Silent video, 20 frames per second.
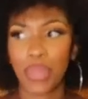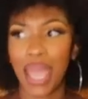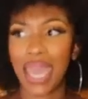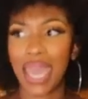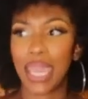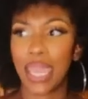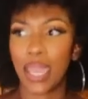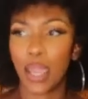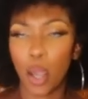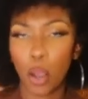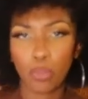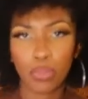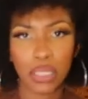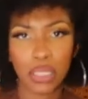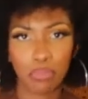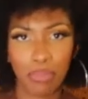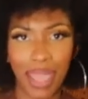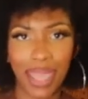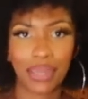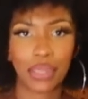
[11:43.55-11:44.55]
That helps
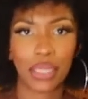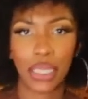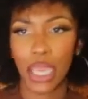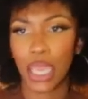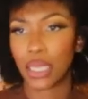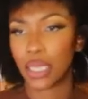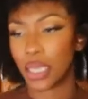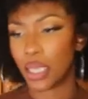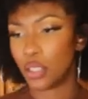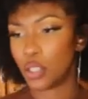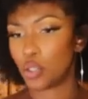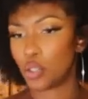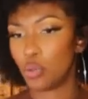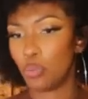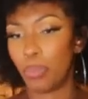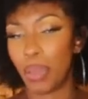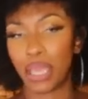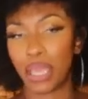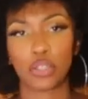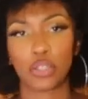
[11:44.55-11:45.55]
men get into
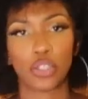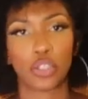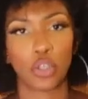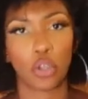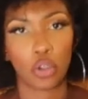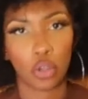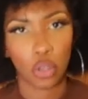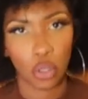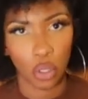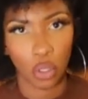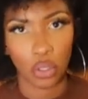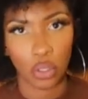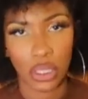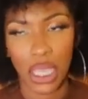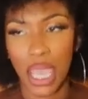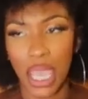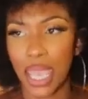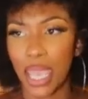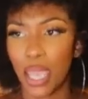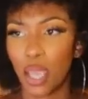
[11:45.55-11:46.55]
better circles,
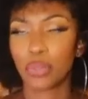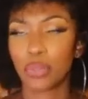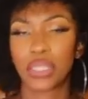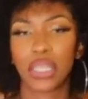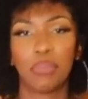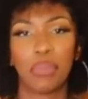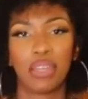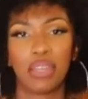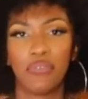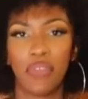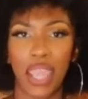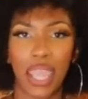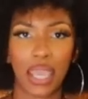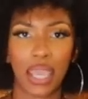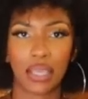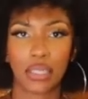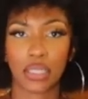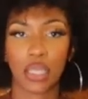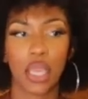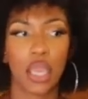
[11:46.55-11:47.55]
helps them
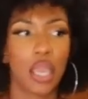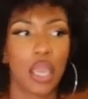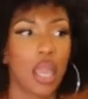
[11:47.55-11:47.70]
advance.